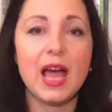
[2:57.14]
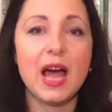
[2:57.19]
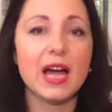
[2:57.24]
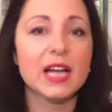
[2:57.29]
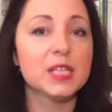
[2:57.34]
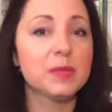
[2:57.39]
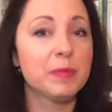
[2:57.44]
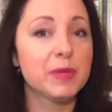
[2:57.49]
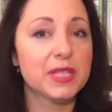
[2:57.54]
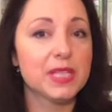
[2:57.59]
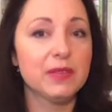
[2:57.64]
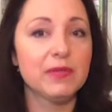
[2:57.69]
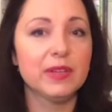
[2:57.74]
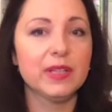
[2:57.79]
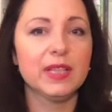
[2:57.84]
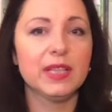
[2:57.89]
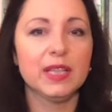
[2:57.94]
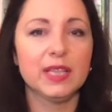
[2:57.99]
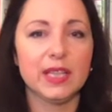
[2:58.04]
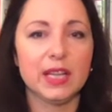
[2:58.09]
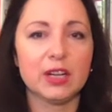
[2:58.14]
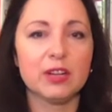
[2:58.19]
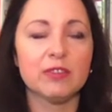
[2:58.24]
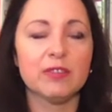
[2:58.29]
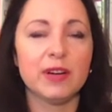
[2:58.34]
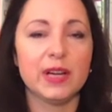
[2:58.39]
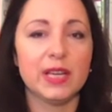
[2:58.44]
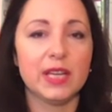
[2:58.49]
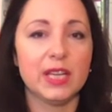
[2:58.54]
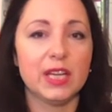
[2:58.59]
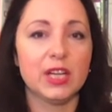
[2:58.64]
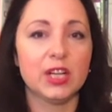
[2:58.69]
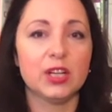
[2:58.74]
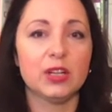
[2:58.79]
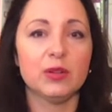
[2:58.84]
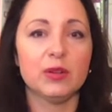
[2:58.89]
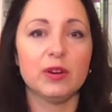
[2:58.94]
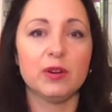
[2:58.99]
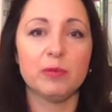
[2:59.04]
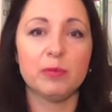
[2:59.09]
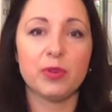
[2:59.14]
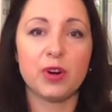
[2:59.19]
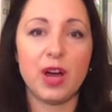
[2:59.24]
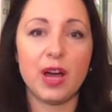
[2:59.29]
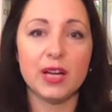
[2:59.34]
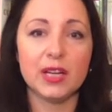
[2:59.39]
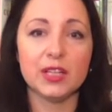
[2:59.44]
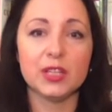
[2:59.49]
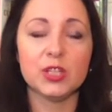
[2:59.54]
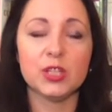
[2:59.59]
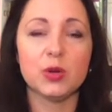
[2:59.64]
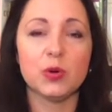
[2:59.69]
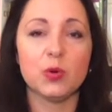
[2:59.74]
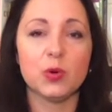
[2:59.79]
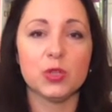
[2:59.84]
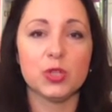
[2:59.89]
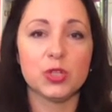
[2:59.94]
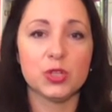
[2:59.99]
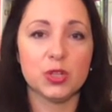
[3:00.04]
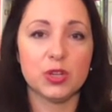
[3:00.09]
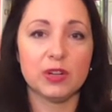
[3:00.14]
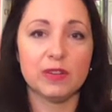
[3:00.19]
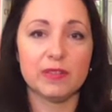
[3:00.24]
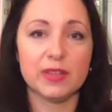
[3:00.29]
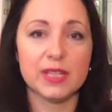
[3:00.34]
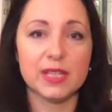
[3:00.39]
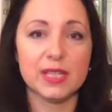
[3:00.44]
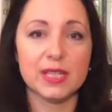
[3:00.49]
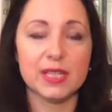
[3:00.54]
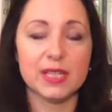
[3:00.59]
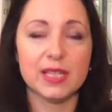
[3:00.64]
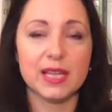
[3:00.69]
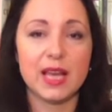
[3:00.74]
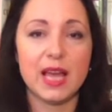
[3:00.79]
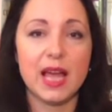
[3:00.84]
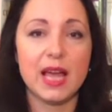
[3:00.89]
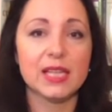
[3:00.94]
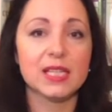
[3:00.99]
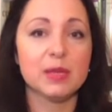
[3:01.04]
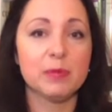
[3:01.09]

I specifically clarify here product or service as